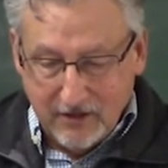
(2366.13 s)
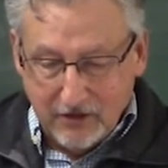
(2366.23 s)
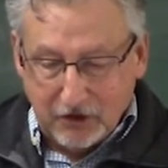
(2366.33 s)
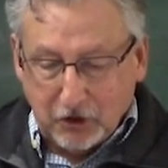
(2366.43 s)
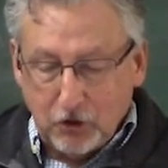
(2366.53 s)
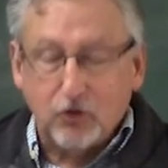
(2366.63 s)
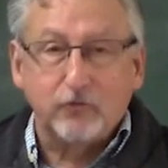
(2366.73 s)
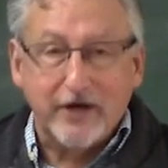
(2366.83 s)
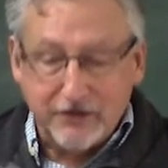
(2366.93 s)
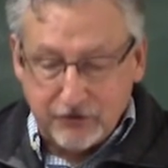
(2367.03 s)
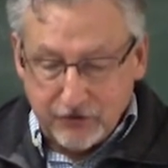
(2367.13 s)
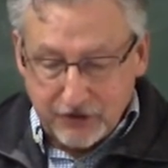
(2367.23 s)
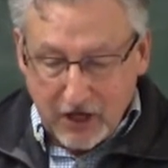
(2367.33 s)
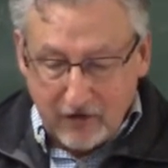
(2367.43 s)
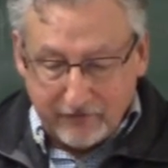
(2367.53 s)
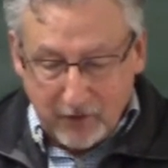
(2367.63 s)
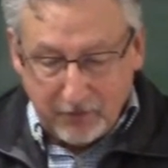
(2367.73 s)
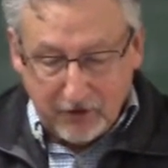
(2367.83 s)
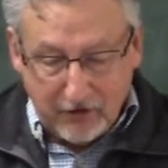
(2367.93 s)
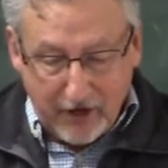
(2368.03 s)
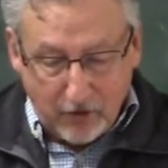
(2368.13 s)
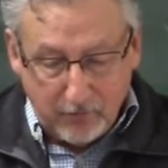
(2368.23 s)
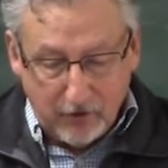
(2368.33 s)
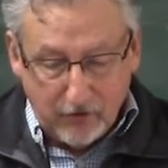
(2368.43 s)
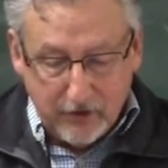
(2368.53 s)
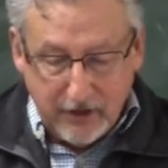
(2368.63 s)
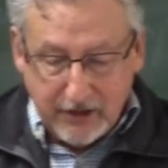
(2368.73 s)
The girl raised herself up on her elbow.